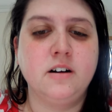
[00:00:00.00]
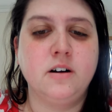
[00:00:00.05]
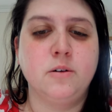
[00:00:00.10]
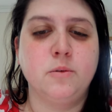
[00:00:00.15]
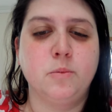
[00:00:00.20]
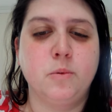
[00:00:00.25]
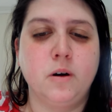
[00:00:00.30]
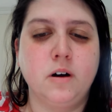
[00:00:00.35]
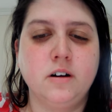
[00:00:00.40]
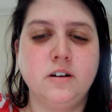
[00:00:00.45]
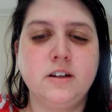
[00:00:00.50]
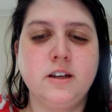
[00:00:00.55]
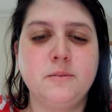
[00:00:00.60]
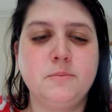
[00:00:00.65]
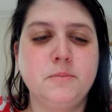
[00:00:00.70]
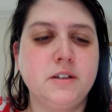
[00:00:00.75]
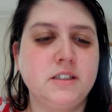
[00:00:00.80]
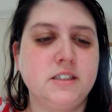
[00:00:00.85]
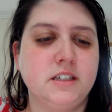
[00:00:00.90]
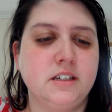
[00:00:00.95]
a wall can
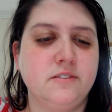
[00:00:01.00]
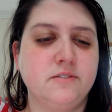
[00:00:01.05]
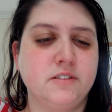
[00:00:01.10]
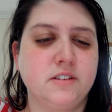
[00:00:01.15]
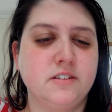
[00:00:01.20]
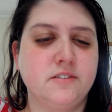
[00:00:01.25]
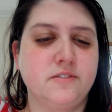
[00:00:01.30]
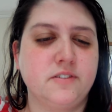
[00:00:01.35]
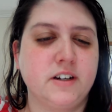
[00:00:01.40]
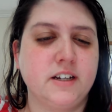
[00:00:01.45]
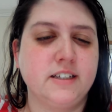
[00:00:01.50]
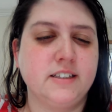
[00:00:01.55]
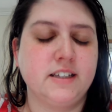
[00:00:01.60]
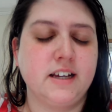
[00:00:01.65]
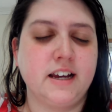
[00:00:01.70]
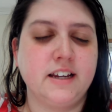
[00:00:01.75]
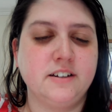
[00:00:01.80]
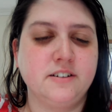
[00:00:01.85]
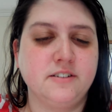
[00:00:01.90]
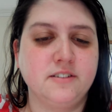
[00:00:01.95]
be seen with the phrase,
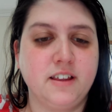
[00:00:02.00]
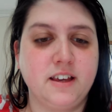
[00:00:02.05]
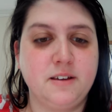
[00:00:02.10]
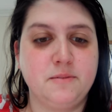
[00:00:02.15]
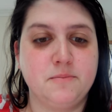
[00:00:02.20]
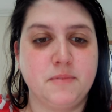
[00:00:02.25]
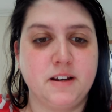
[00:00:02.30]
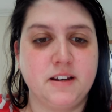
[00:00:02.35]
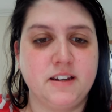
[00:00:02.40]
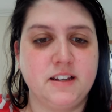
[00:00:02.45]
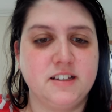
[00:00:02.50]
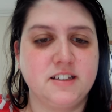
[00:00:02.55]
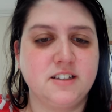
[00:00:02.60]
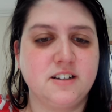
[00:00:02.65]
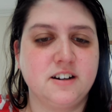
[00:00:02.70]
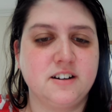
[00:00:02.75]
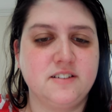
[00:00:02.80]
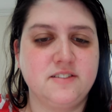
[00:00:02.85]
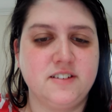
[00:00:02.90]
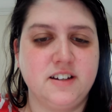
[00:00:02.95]
I don't like Mondays
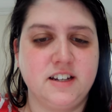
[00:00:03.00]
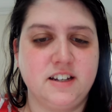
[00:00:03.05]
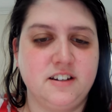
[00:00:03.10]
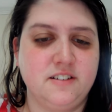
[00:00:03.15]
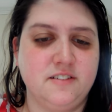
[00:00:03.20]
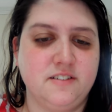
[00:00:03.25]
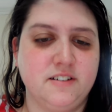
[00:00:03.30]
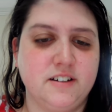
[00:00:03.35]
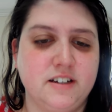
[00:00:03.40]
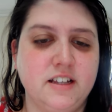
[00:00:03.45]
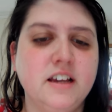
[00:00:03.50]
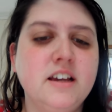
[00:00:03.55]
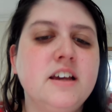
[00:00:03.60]
carved into it.